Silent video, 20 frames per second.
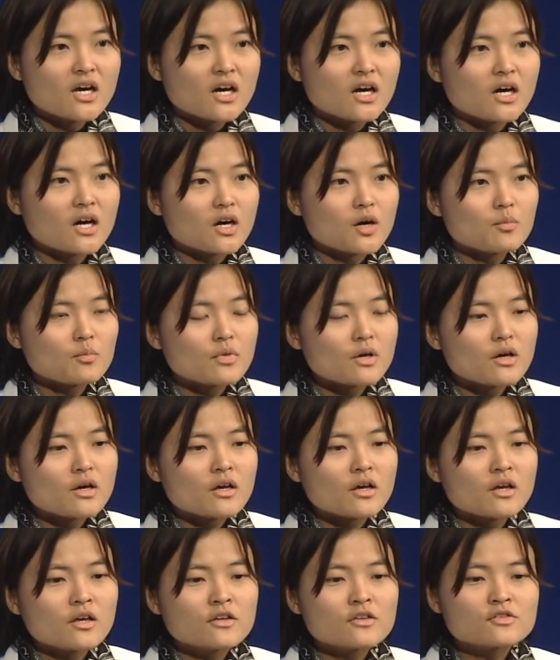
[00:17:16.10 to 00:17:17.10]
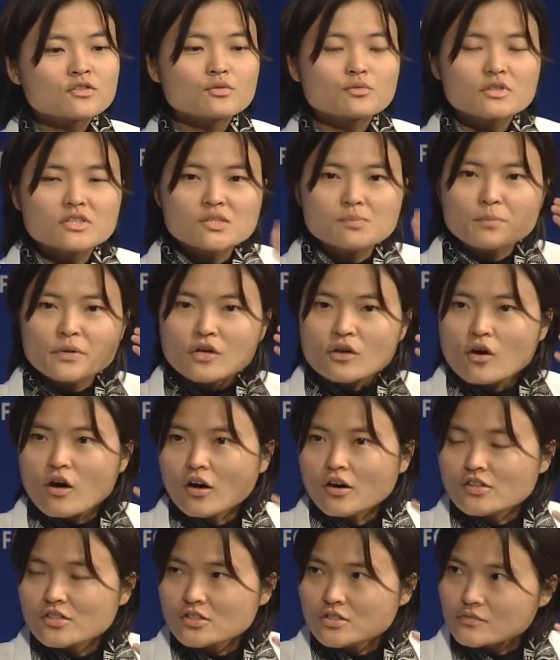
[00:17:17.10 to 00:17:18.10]
So it's
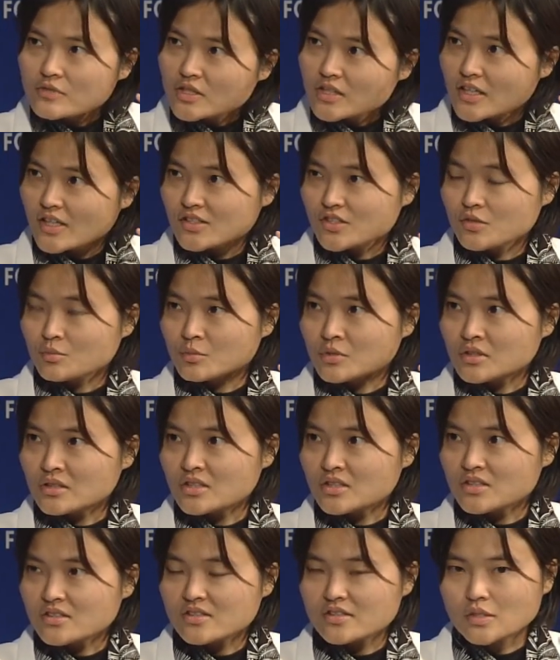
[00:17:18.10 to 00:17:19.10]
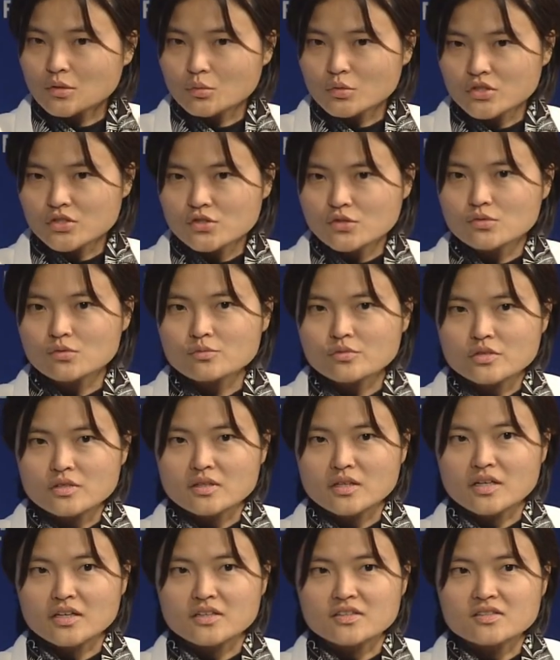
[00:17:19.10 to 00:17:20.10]
because of the customer needs that we soon
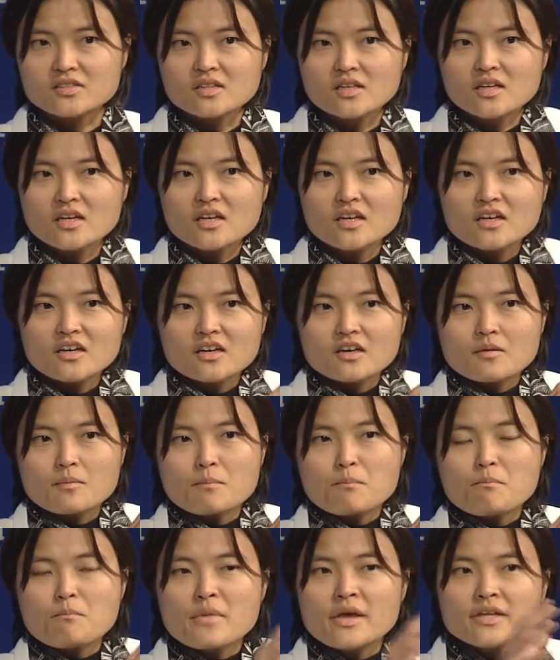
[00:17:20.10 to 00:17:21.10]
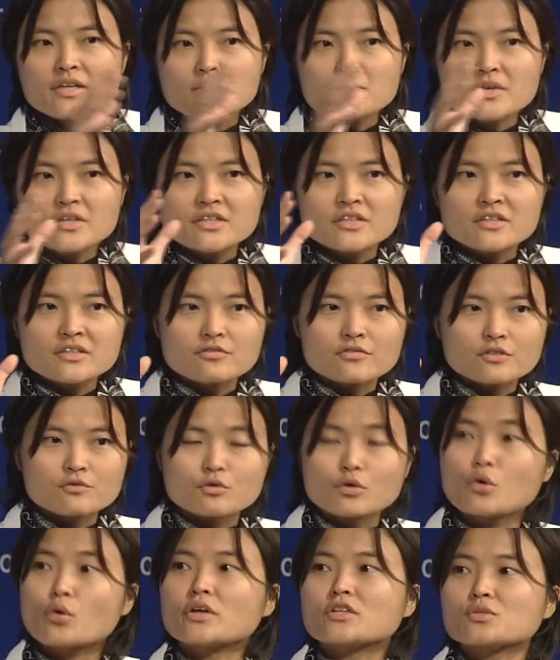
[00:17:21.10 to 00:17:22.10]
realized many, many different
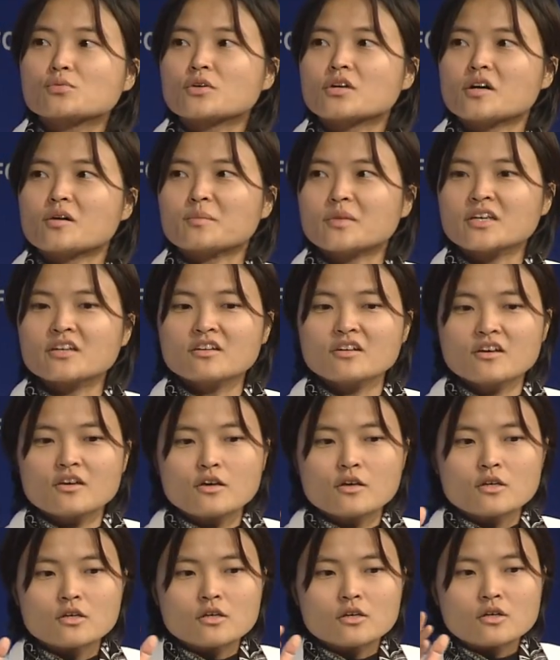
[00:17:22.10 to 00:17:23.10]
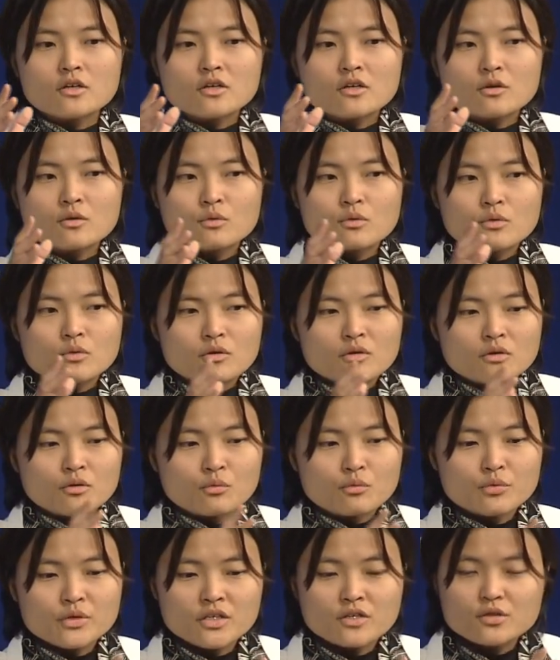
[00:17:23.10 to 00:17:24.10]
requests were coming.
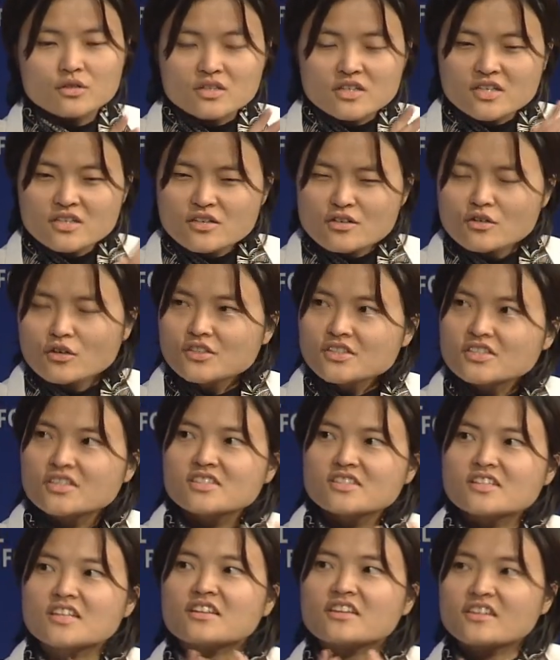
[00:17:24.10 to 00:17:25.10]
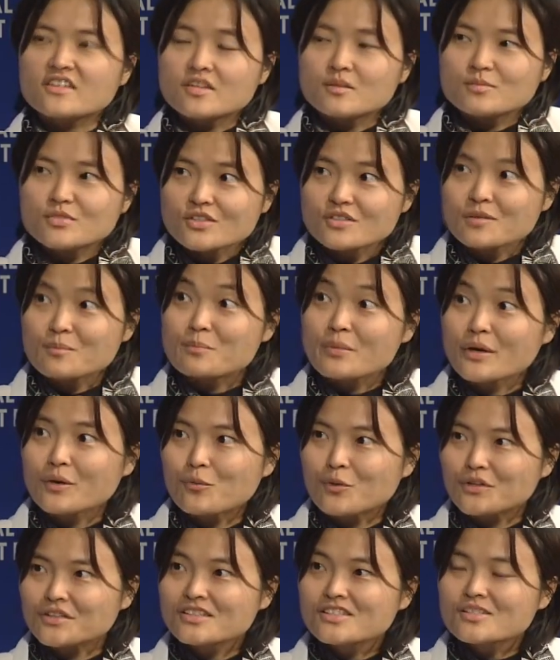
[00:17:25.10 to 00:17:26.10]
We could hear consistent themes on the big
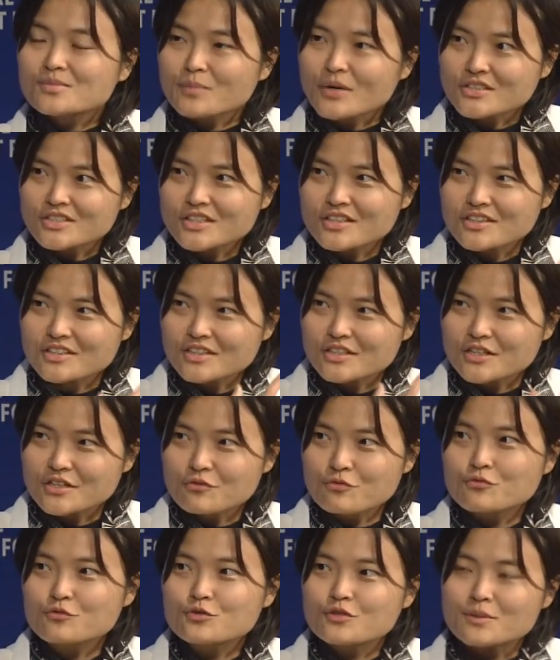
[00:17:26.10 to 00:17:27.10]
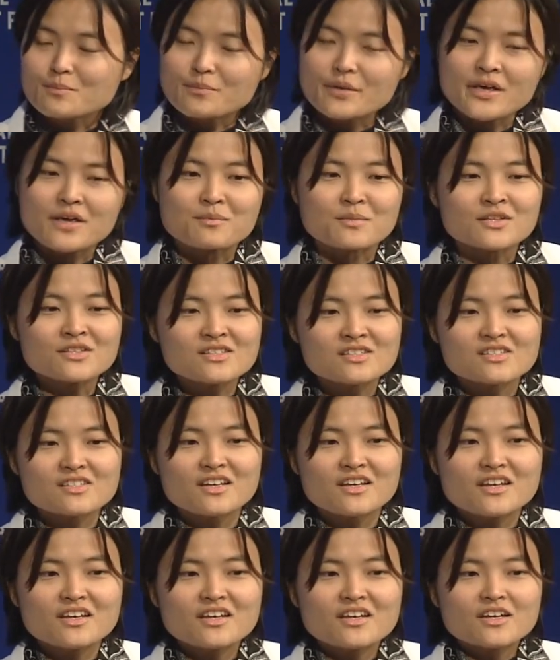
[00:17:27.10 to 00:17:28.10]
ones, particularly like food and payments,
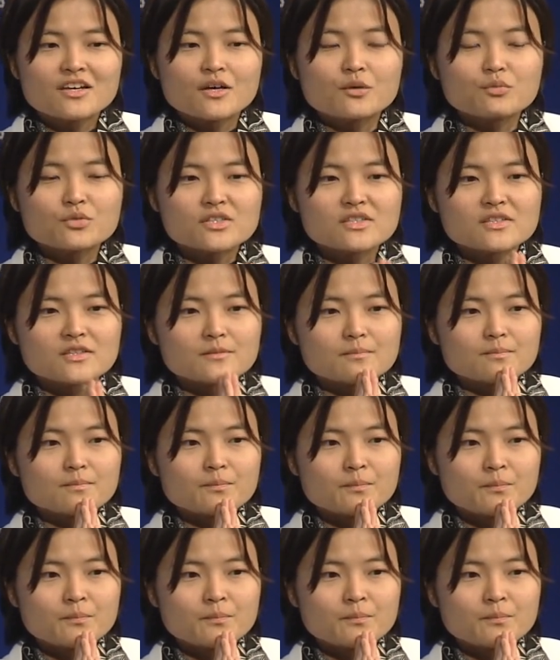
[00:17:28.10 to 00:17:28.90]
and we said,